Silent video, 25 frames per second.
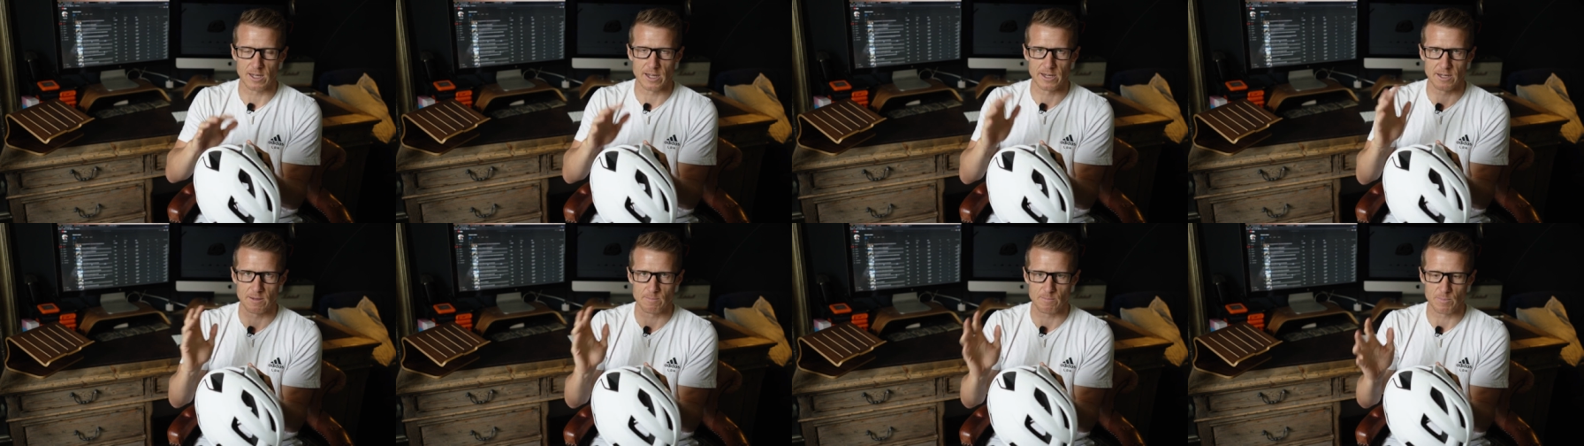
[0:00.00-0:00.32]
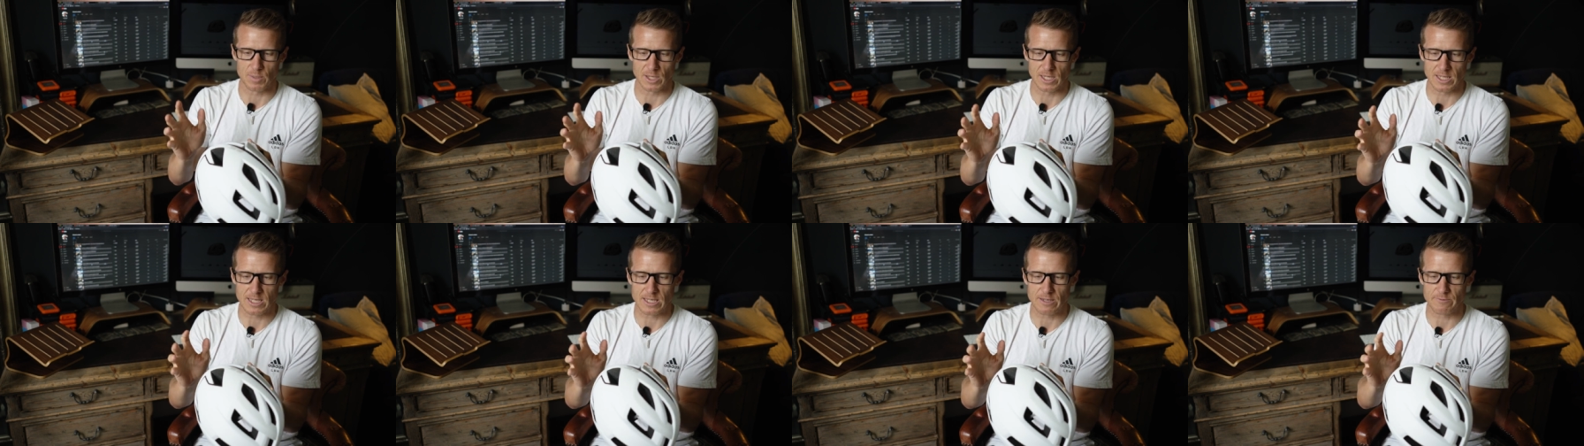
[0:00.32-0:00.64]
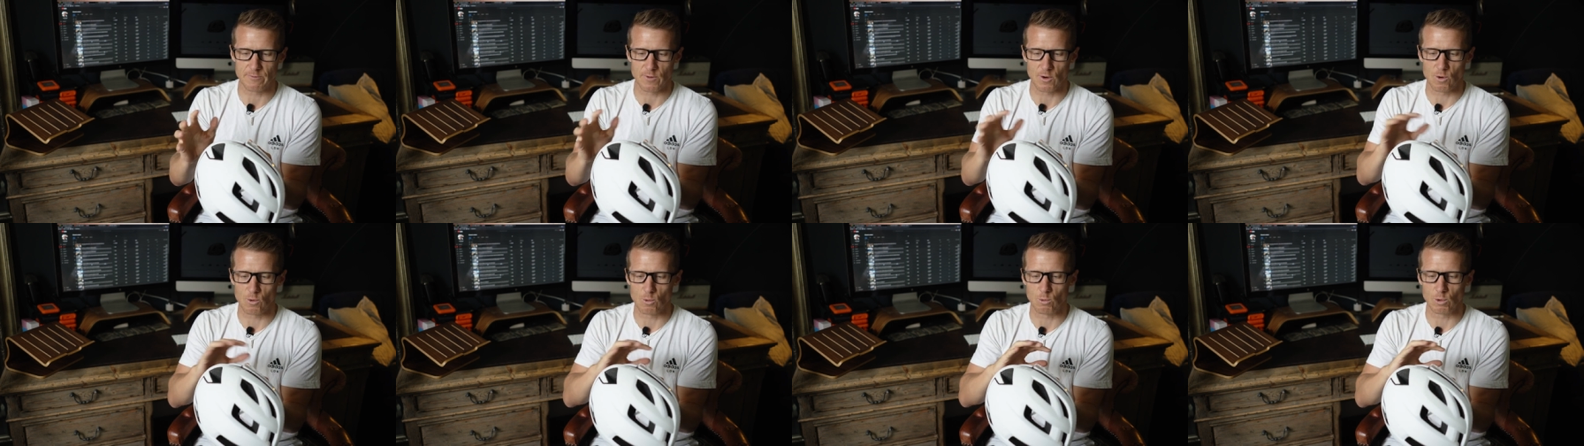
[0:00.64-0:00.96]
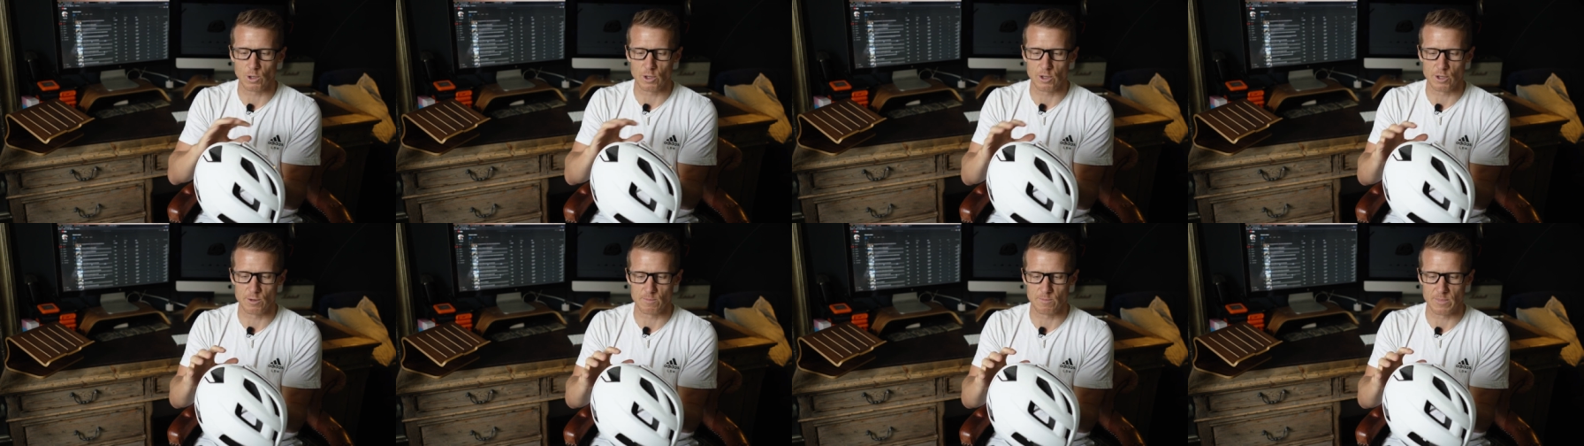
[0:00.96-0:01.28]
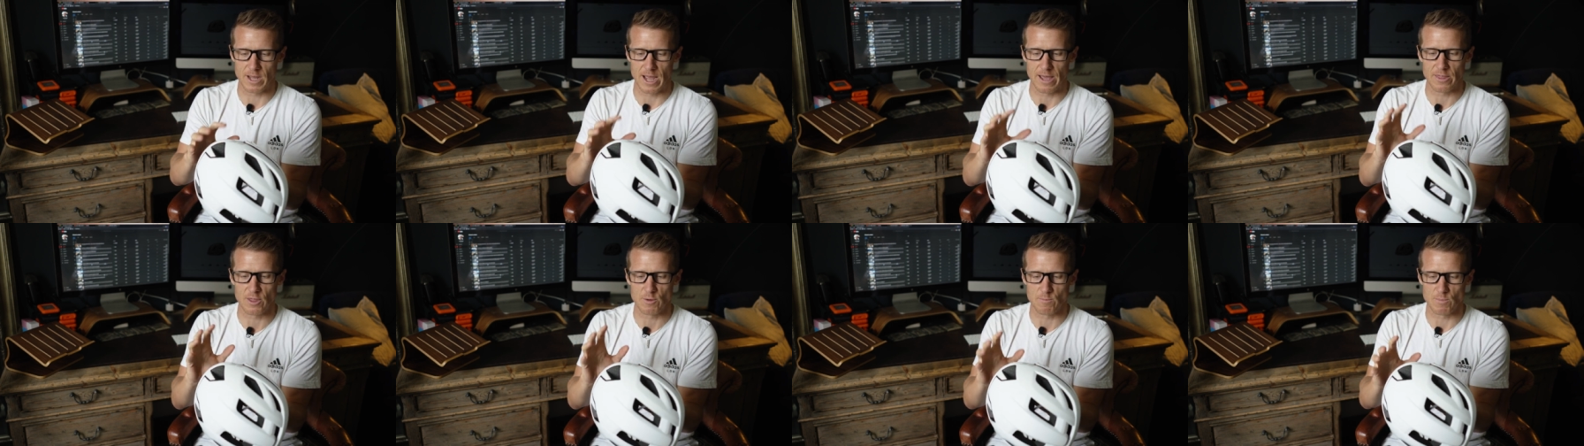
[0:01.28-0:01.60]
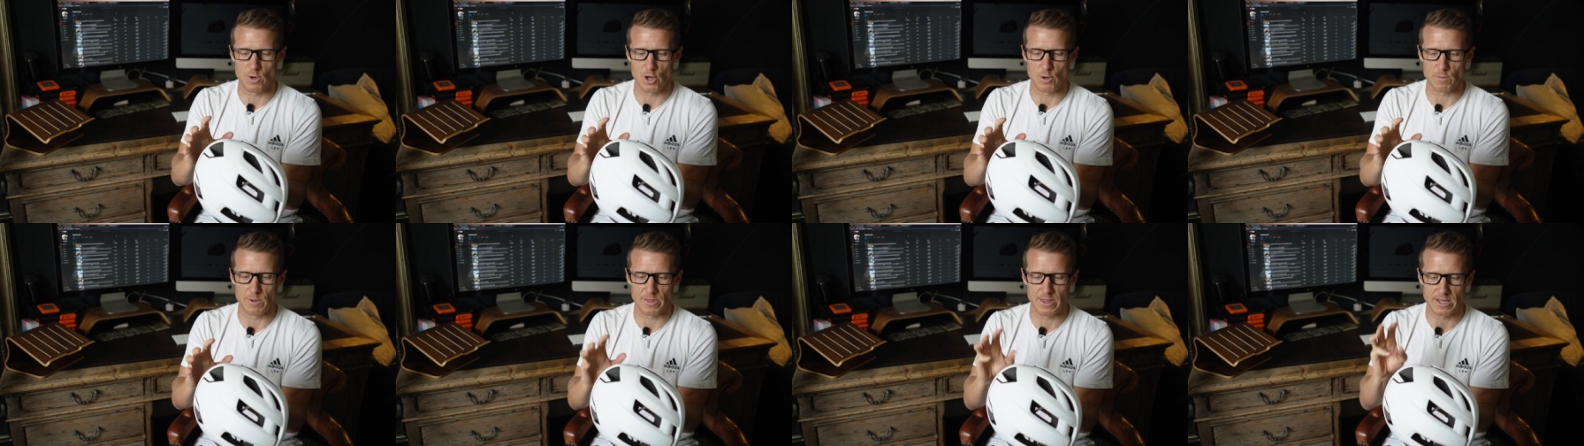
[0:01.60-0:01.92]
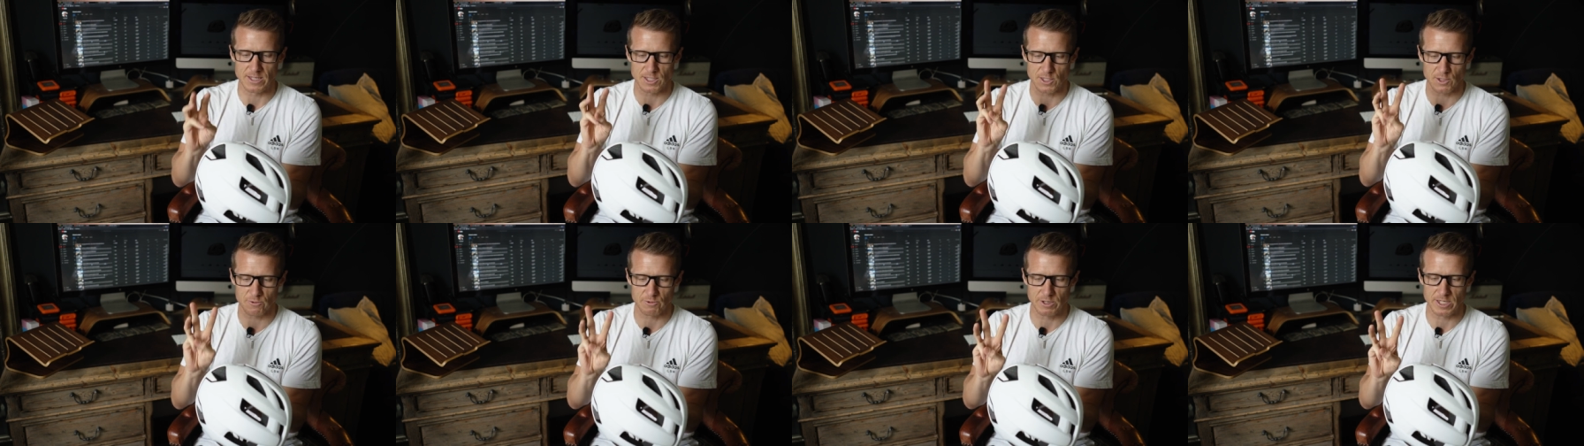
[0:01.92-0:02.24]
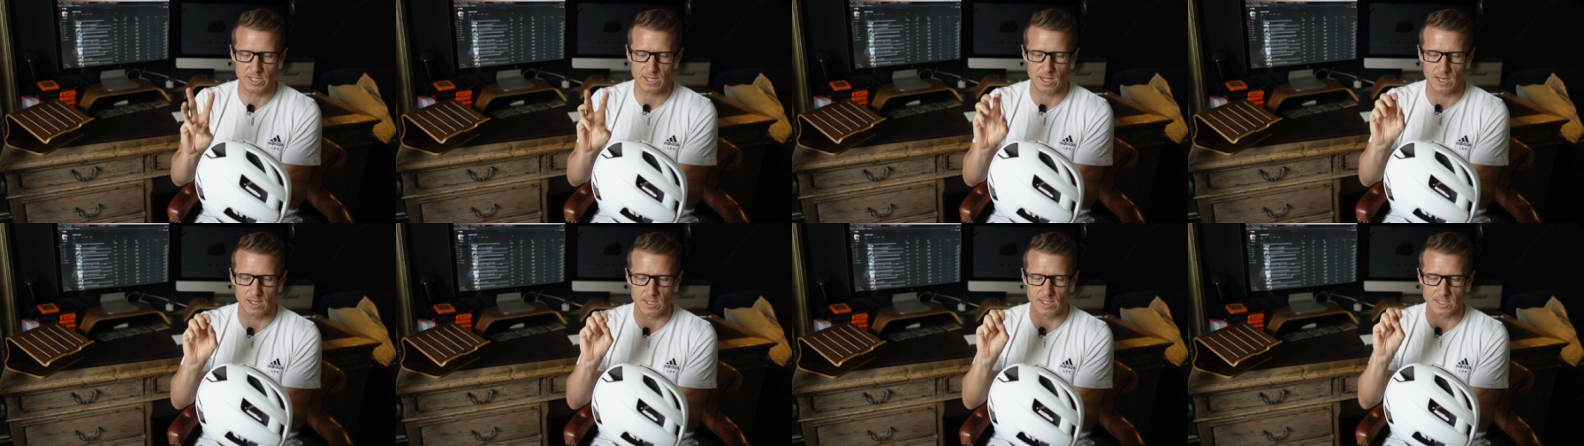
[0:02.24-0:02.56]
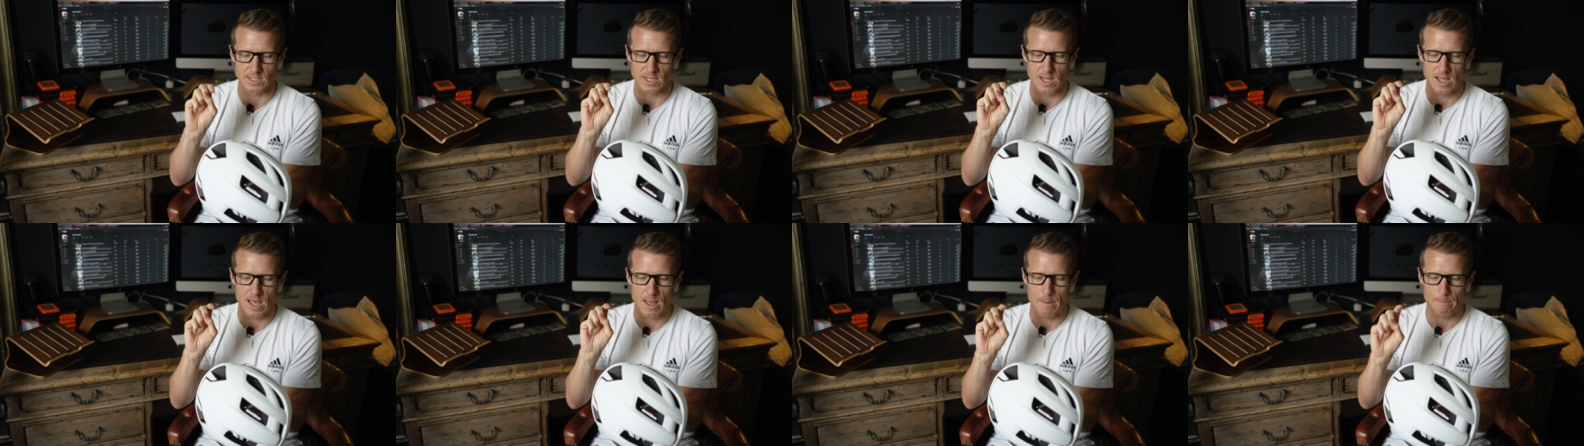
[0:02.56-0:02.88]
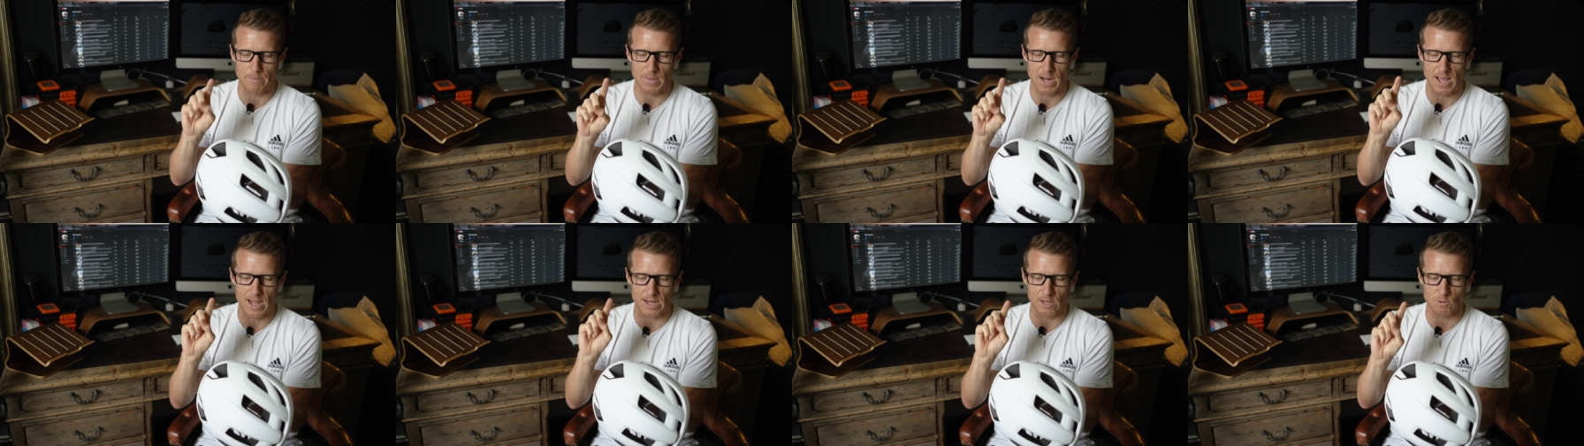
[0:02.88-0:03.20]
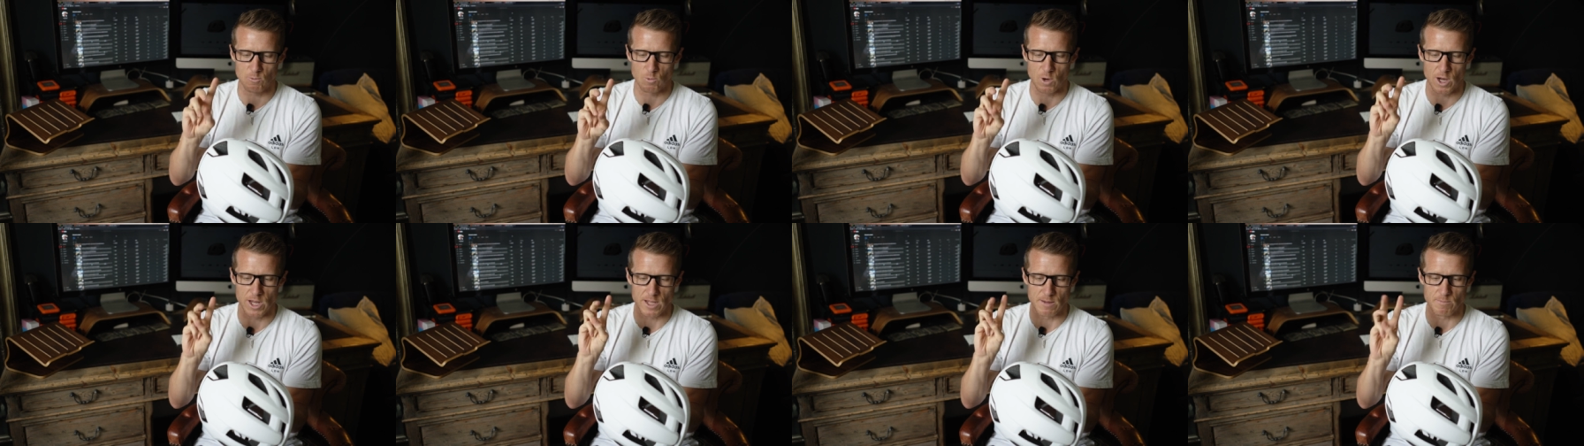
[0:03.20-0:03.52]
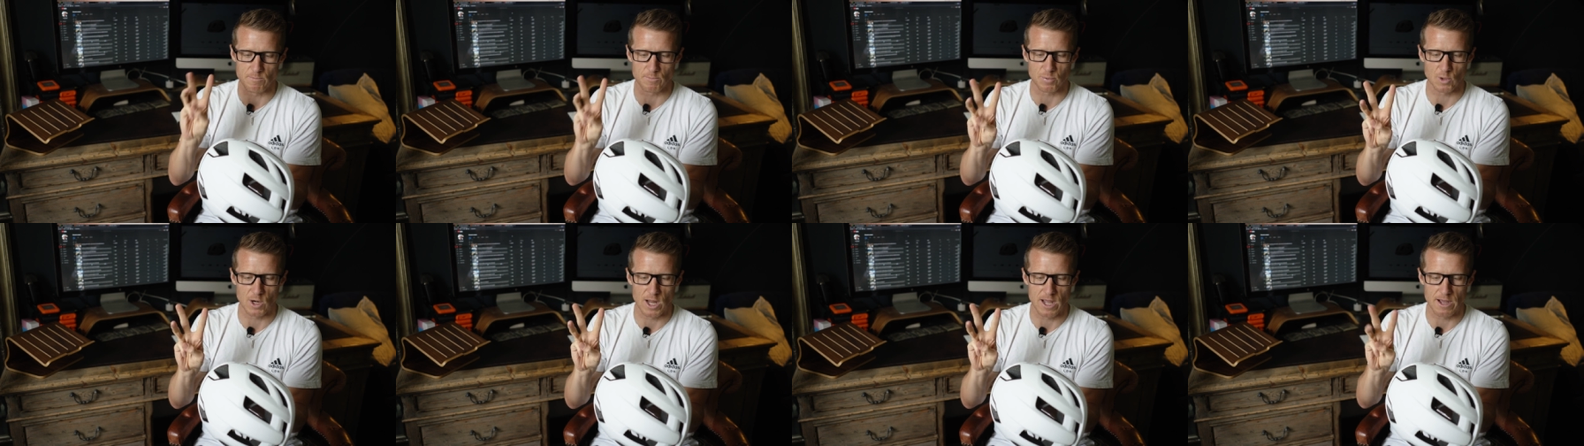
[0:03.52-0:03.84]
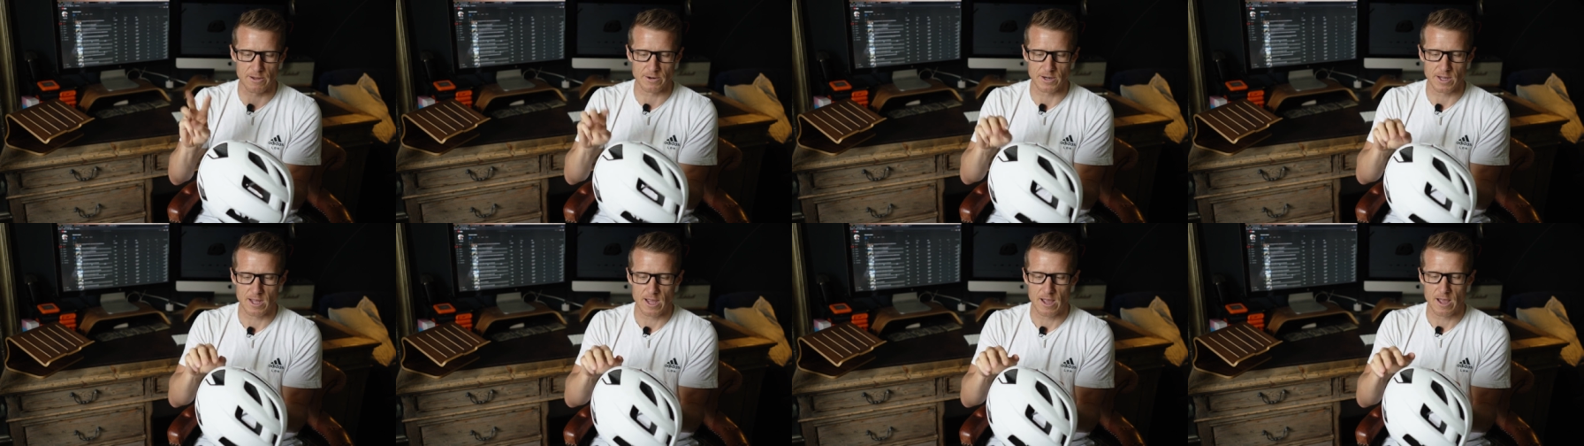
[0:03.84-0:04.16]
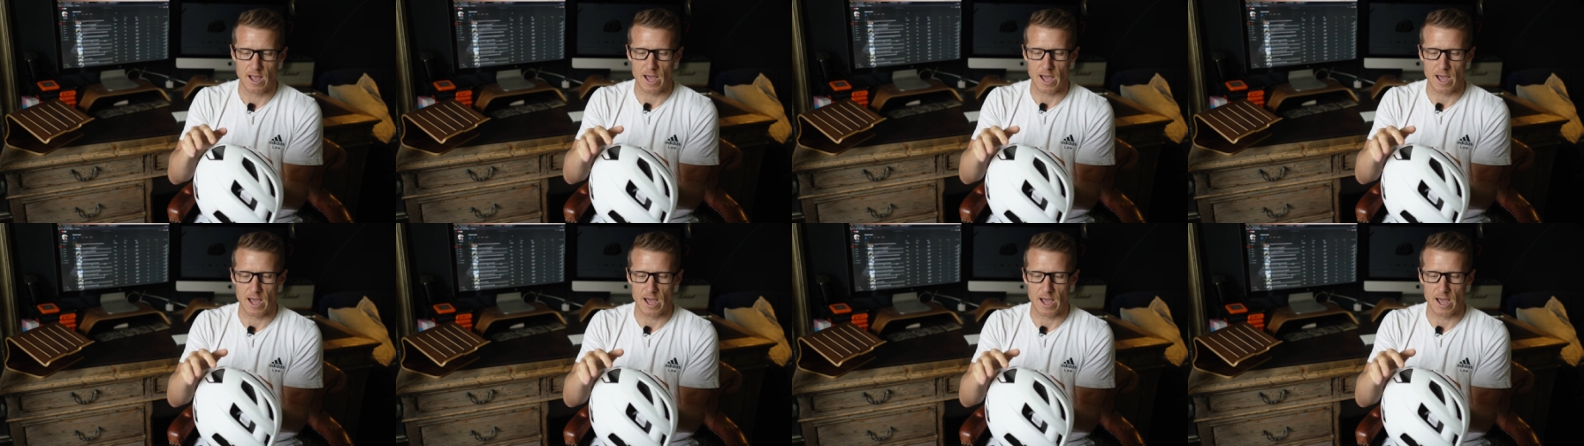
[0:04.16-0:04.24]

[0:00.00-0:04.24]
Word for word: And I believe all of them at the moment, there's three colors, black, white, and brown.